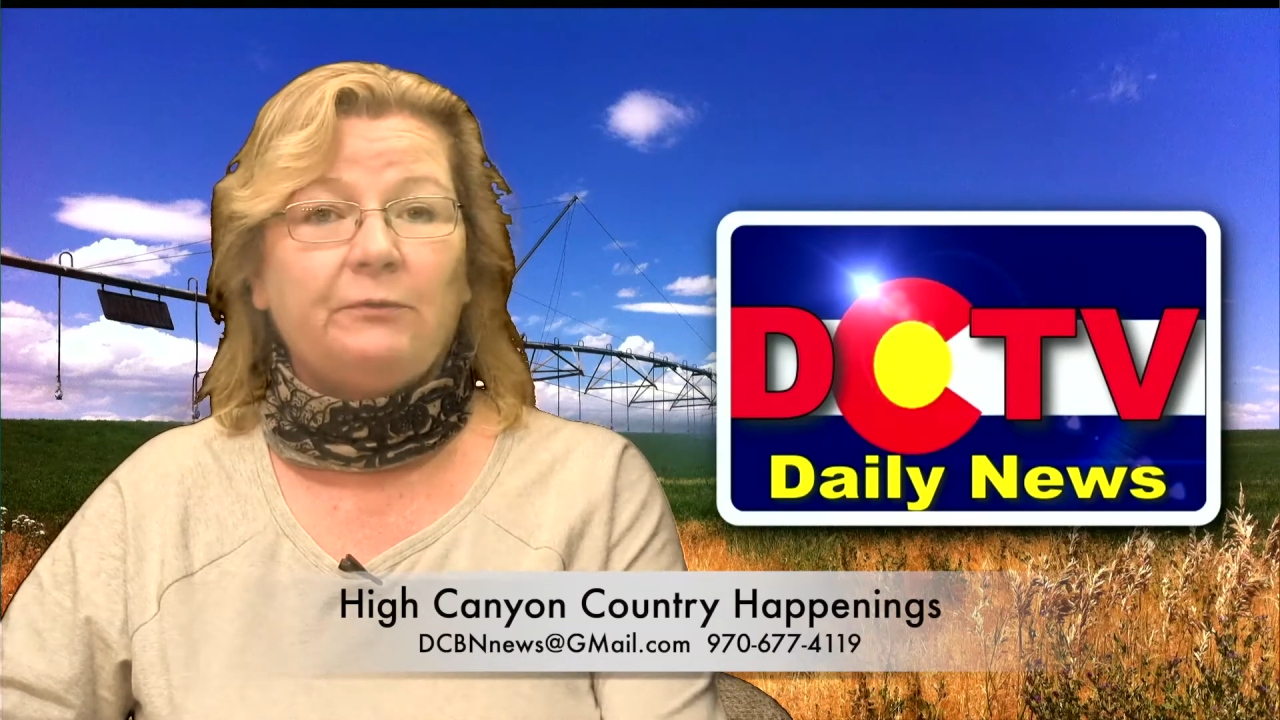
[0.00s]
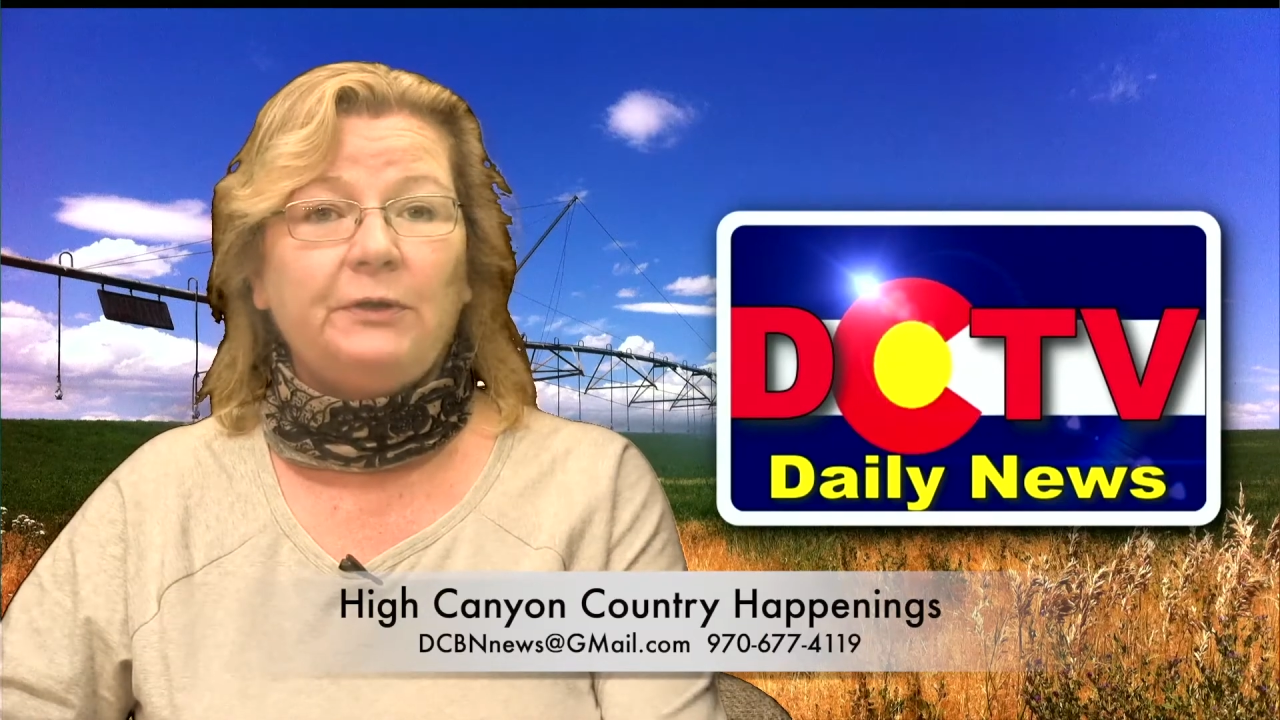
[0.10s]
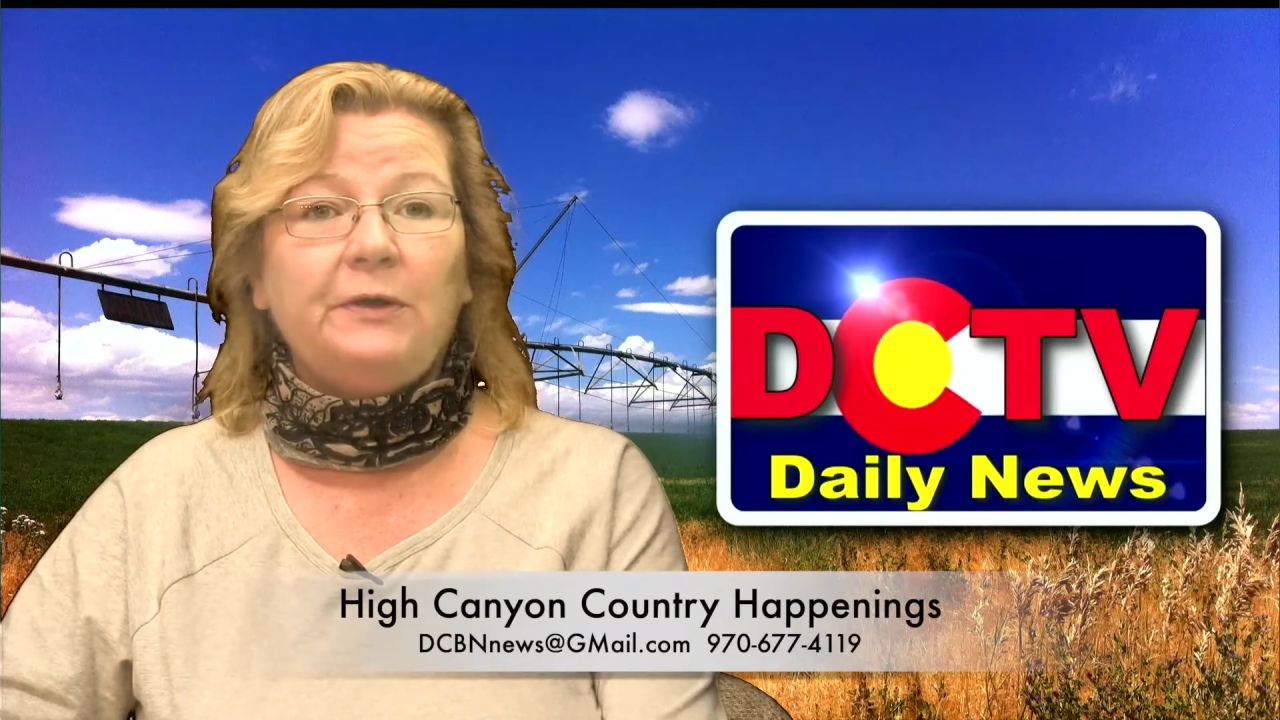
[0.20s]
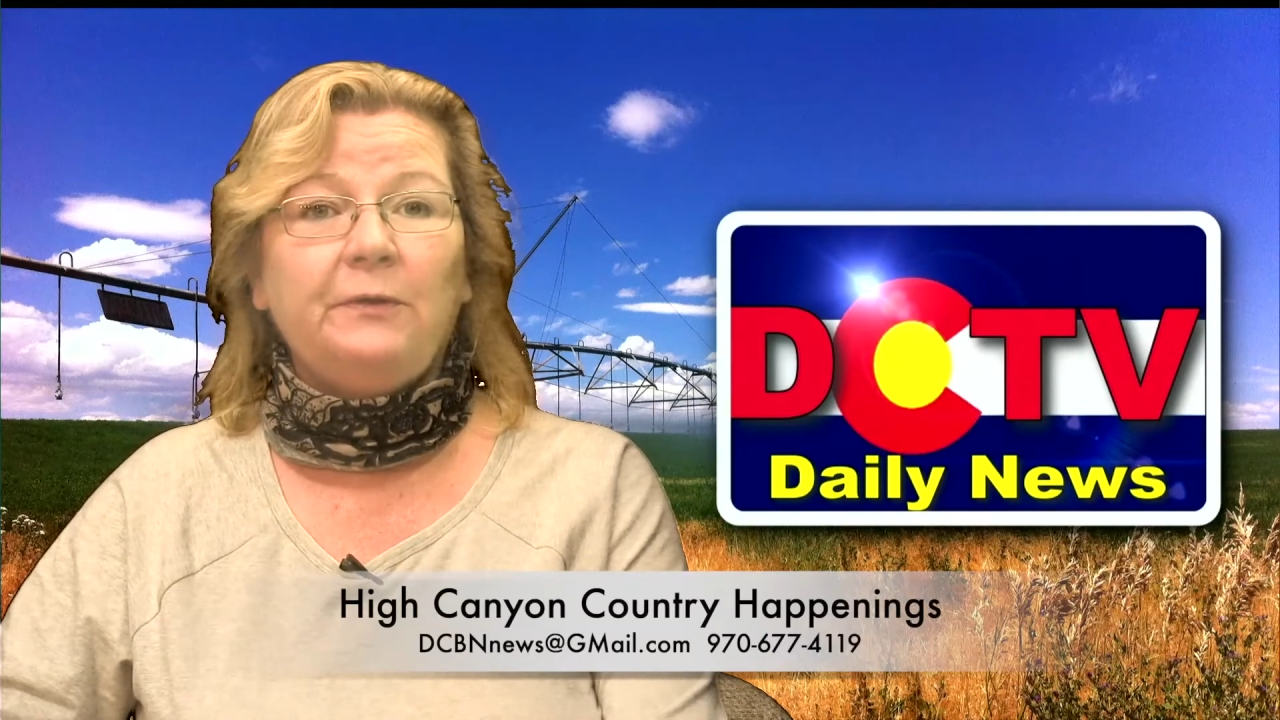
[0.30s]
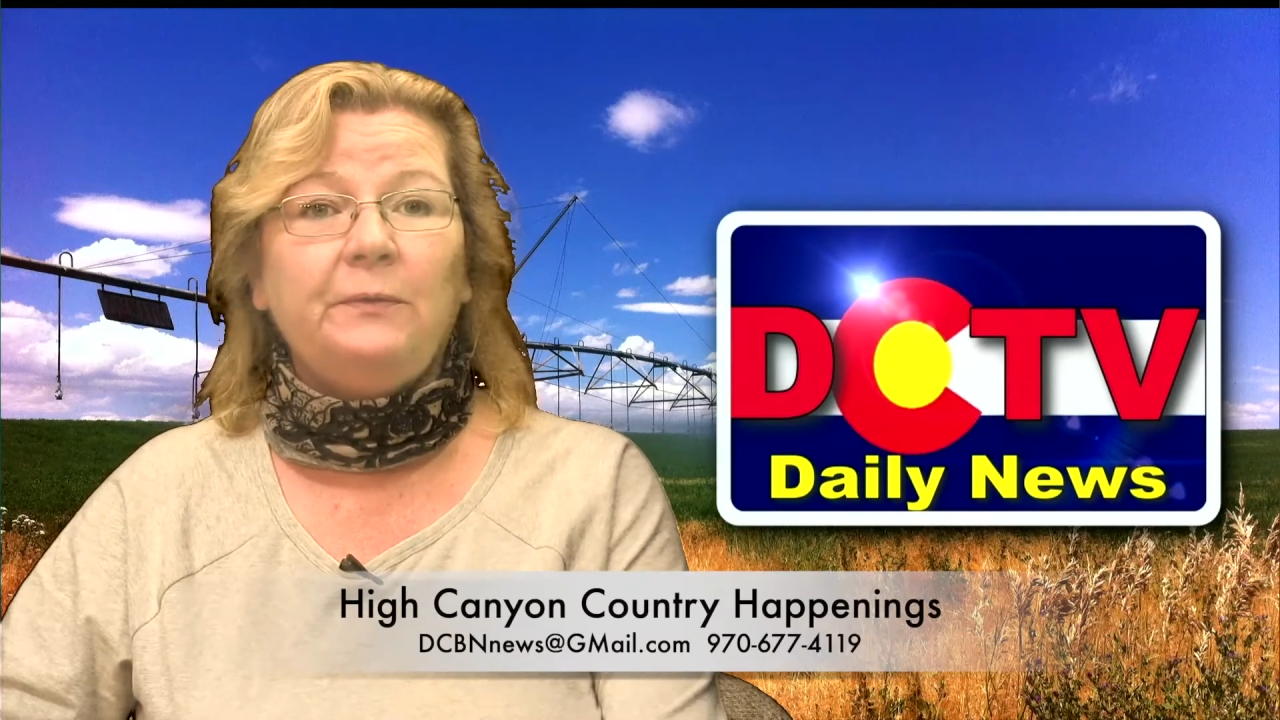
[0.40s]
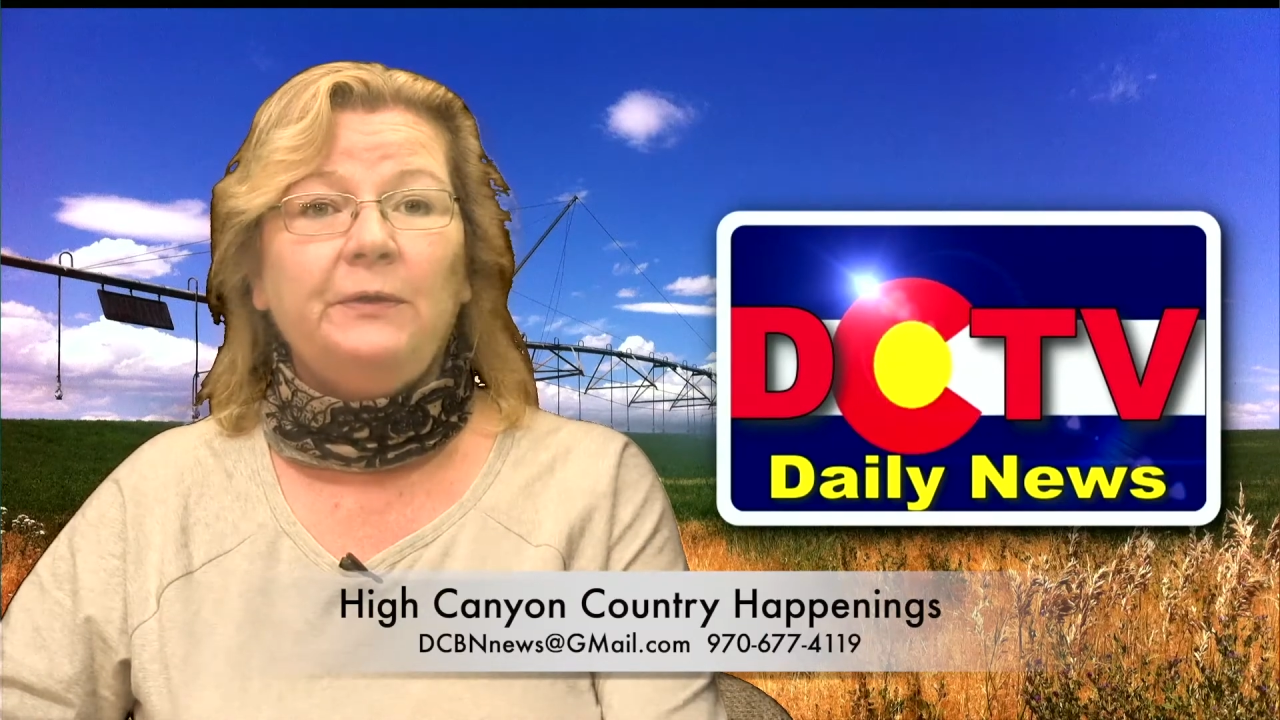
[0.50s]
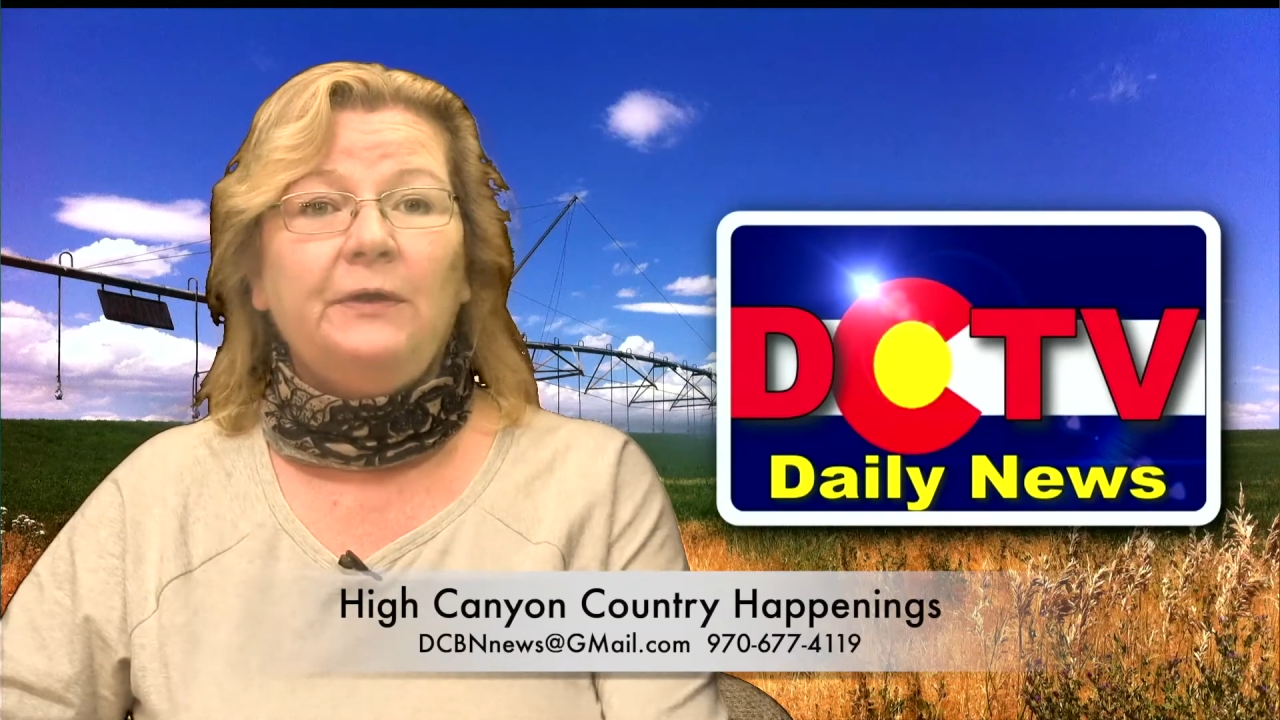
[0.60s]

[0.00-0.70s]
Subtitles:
in Rico.